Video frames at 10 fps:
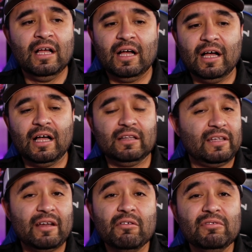Uh,
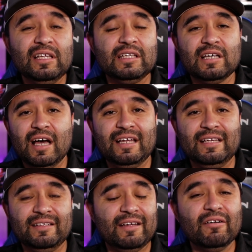they don't really cut
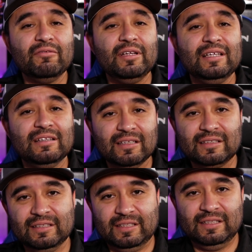it and they don't really look
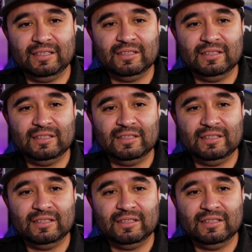good.